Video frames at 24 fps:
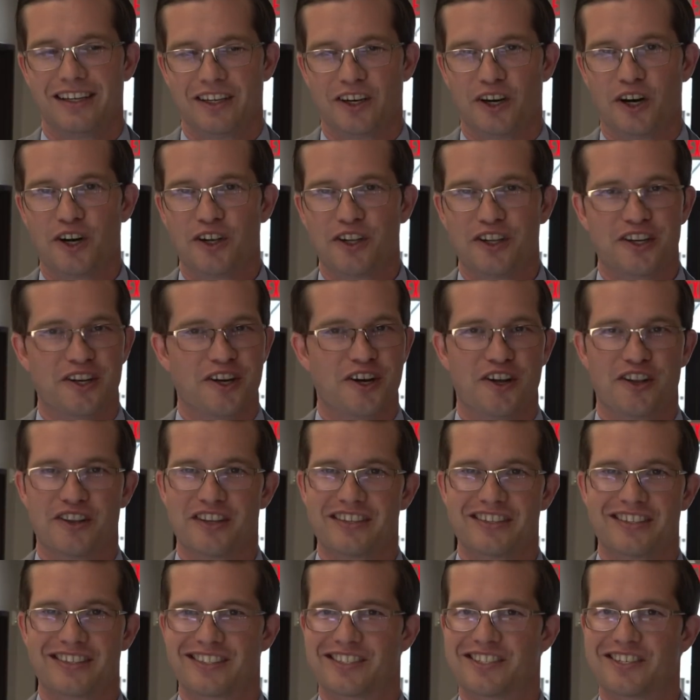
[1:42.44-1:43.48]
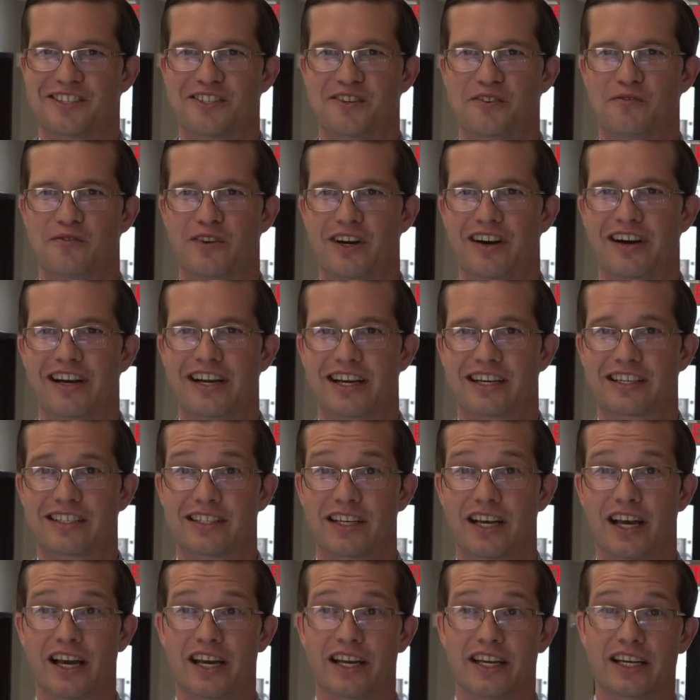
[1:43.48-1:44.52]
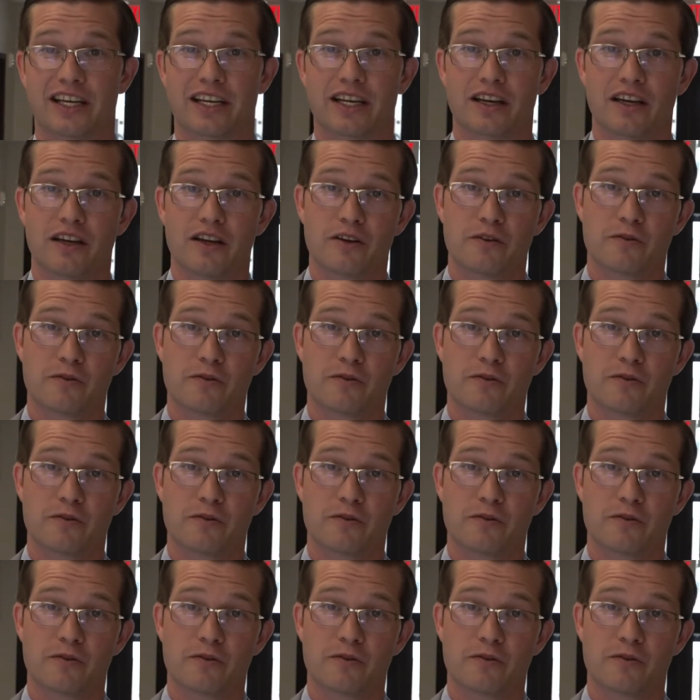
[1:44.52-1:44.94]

all in all, this is just a very exciting